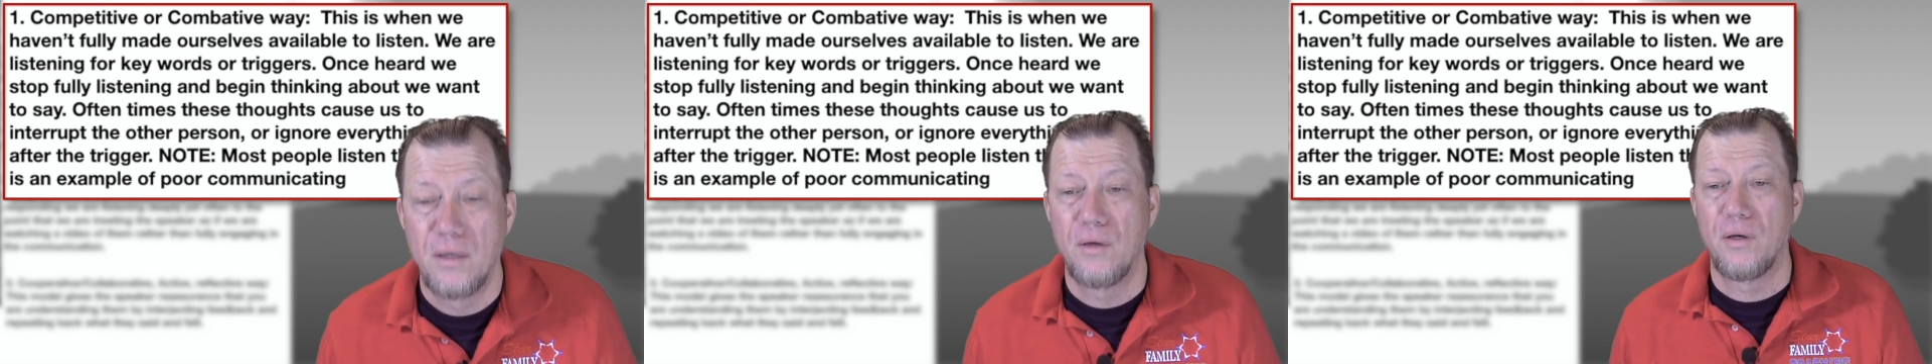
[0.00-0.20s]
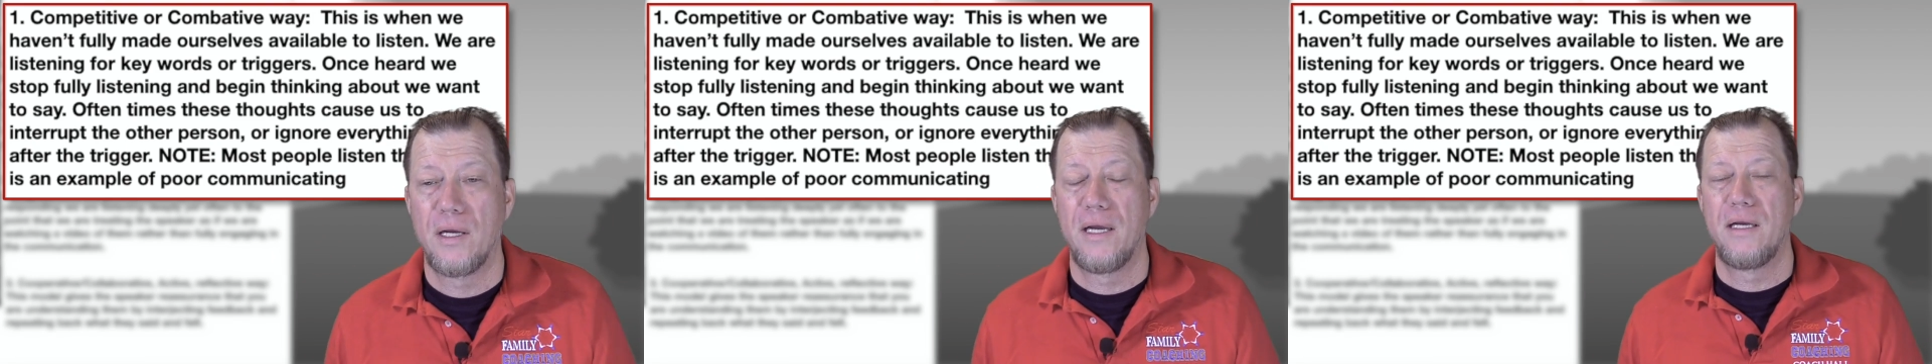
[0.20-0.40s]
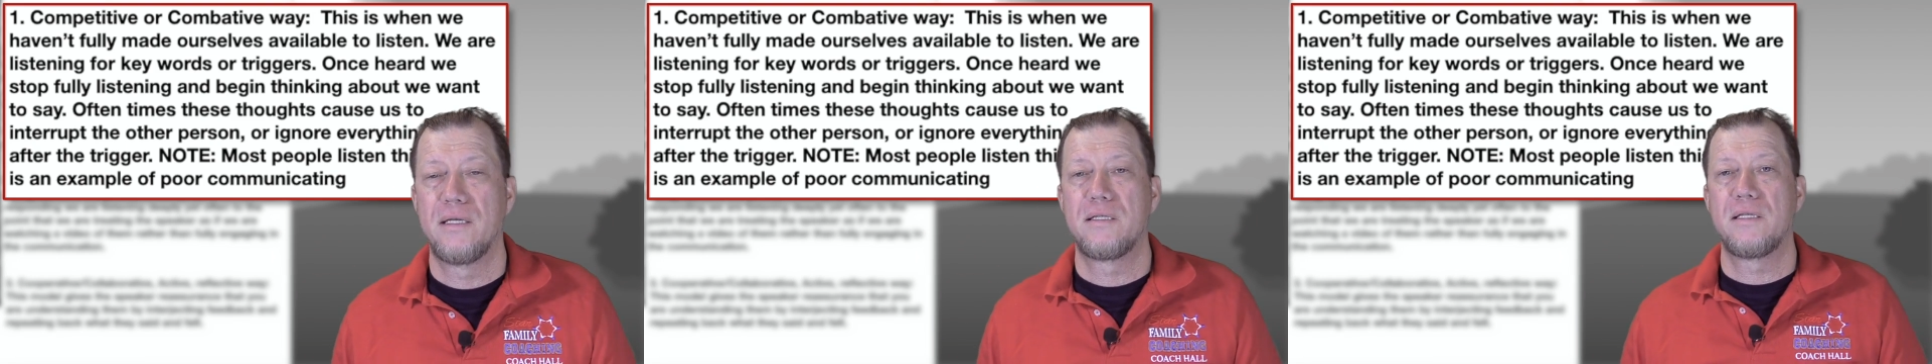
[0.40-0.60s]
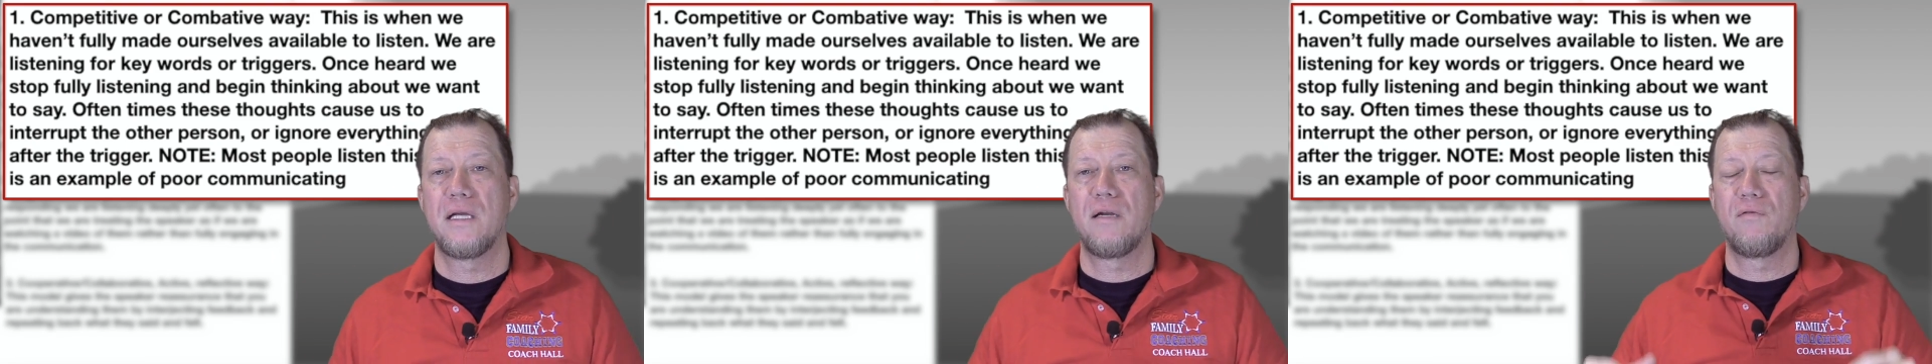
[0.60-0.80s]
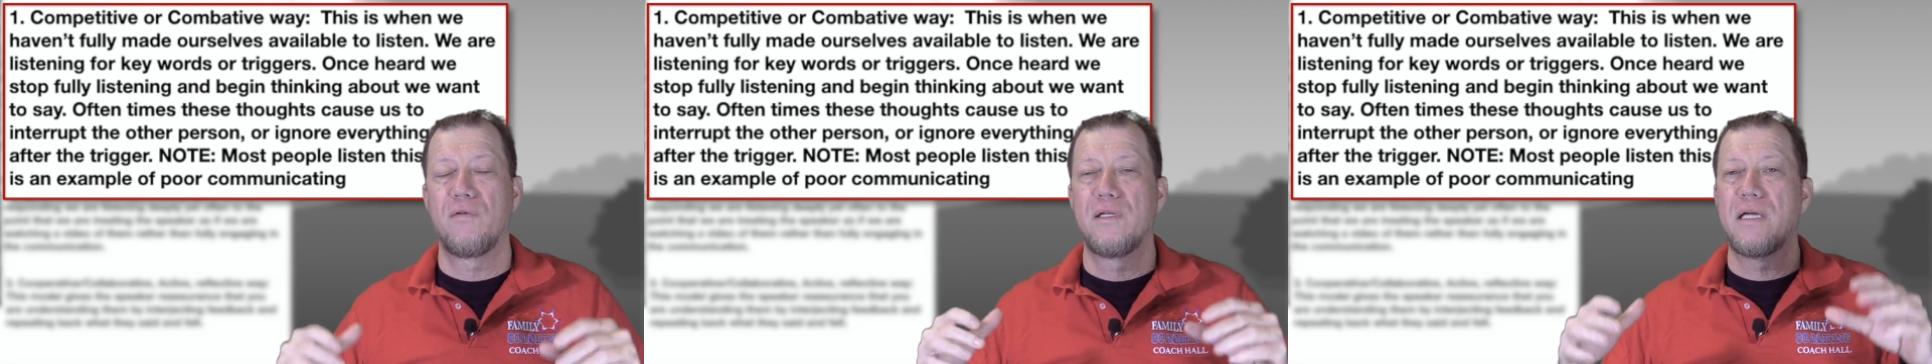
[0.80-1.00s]
Okay, instead
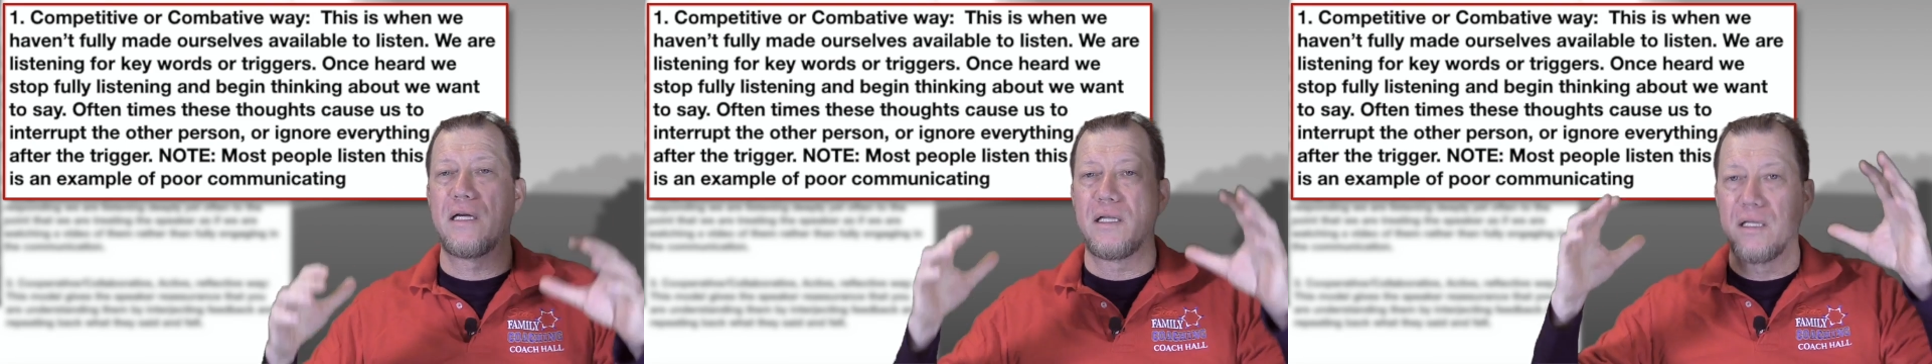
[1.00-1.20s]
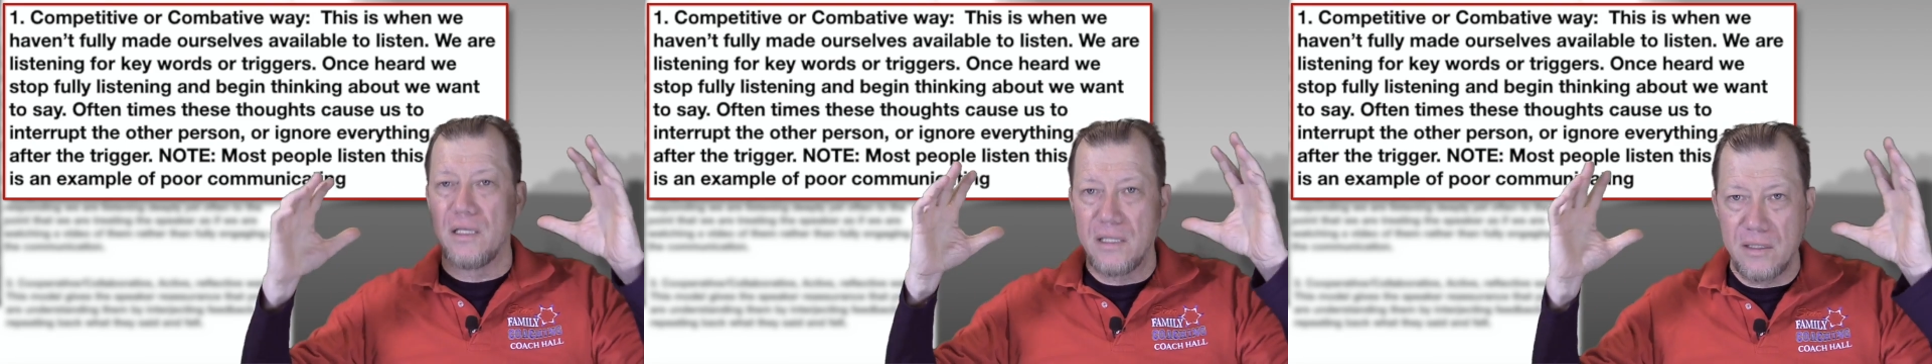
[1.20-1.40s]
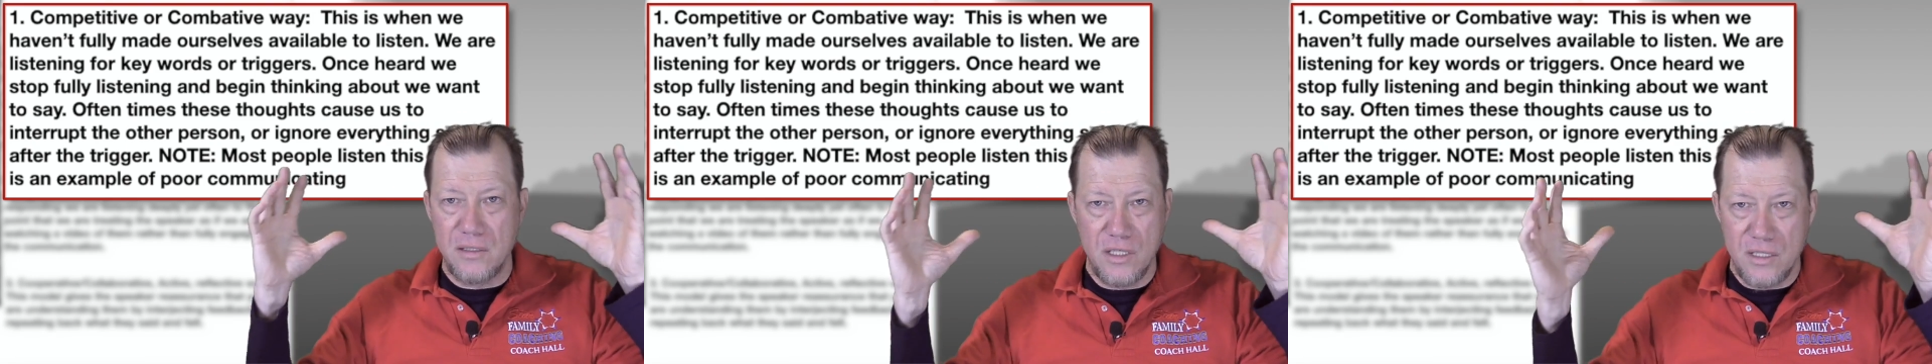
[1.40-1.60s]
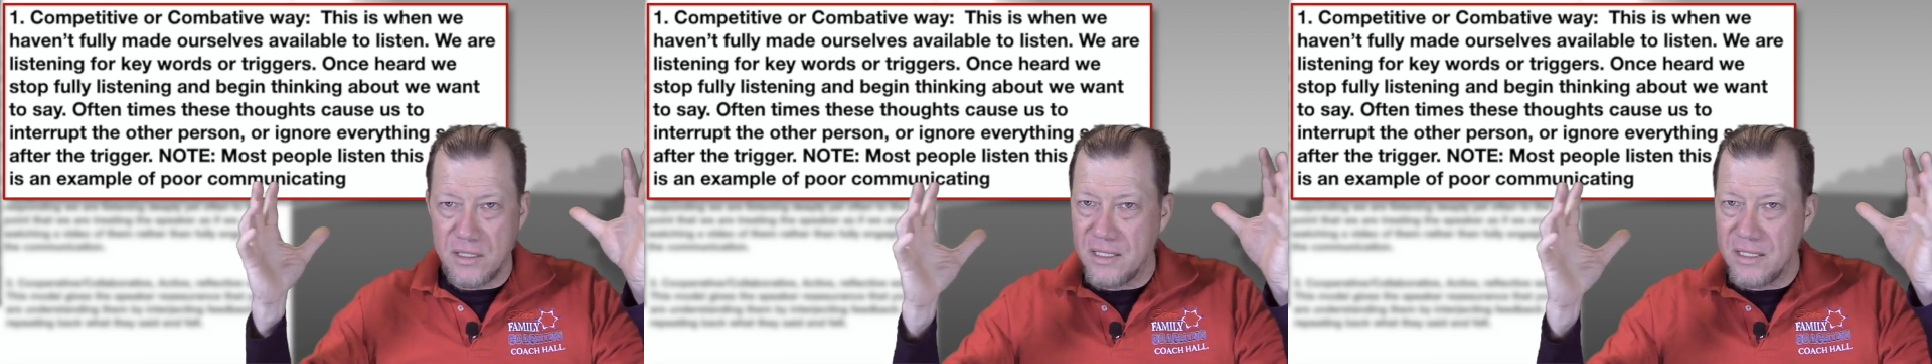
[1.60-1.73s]
of just